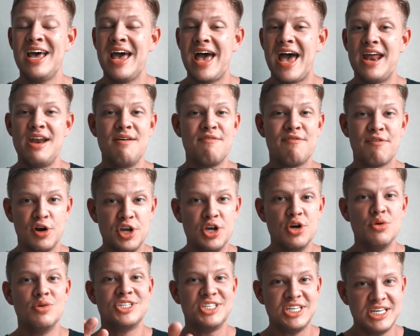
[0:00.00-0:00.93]
And if for
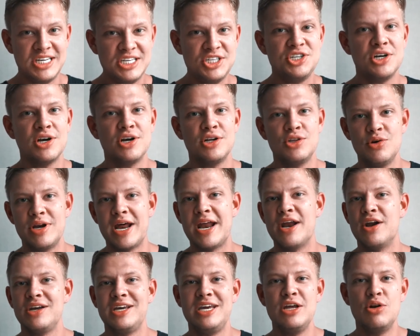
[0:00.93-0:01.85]
you, it's easier to do that
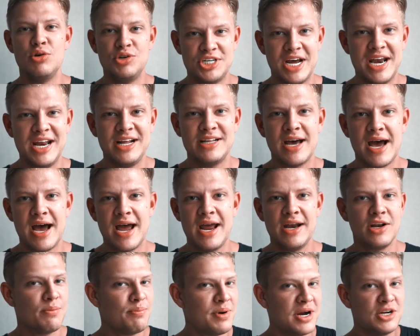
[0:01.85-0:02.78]
on a ketogenic
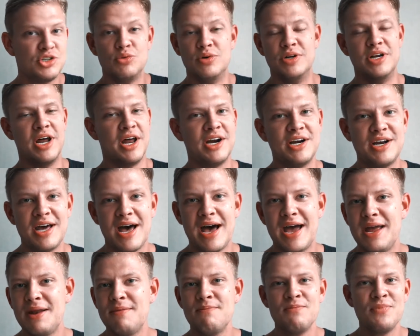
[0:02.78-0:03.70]
diet compared to another
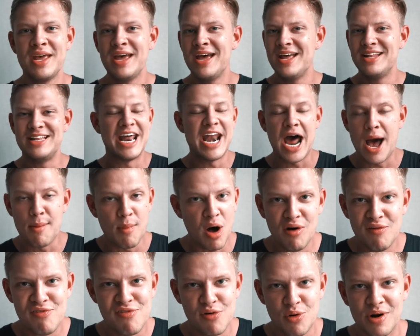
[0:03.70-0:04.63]
diet, then I'm
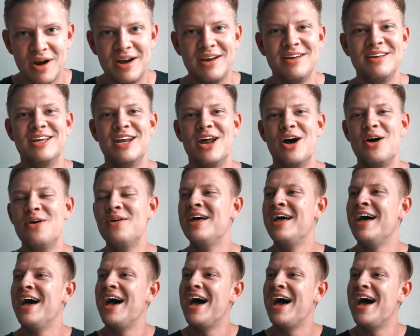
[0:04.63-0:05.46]
all for it, you know?